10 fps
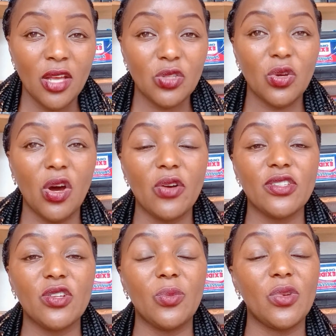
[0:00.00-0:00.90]
So
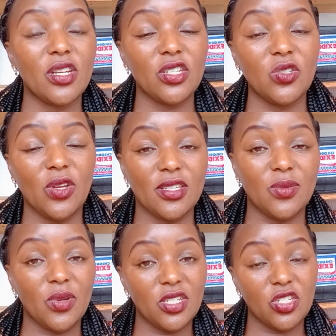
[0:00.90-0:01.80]
always communicate your
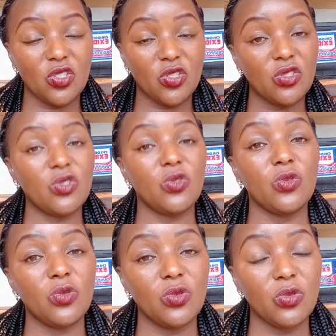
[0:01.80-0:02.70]
expectations
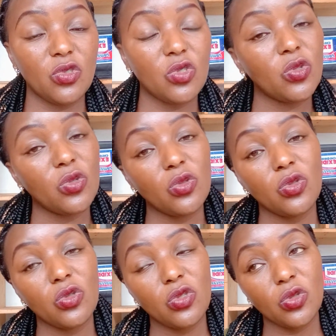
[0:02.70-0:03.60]

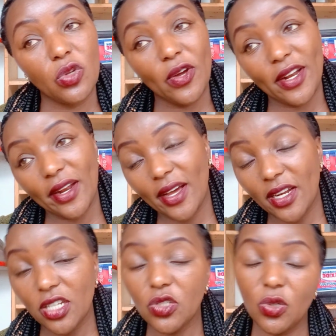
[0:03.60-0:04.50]
to your
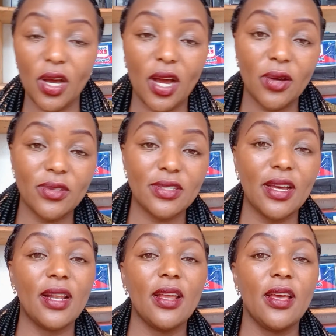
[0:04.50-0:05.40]
nanny, to your house
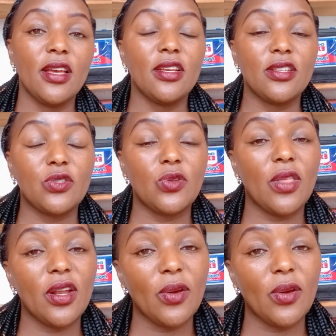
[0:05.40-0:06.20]
girl, so that you